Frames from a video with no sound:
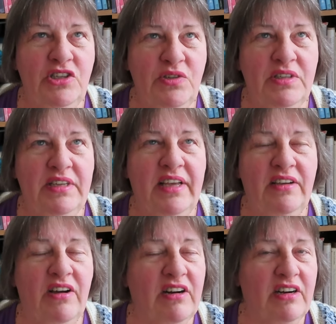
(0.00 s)
Tuesday
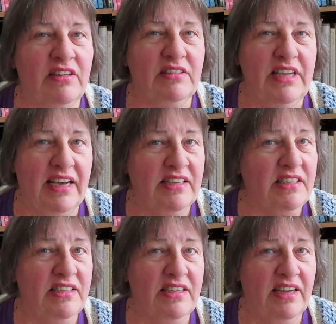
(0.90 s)
and got our
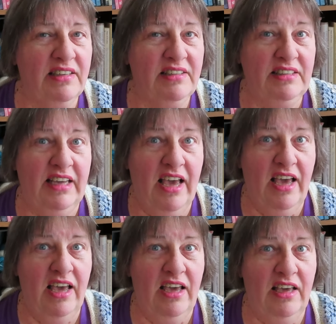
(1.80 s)
taxes done.
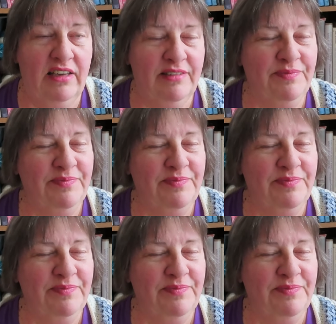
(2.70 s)
Yay.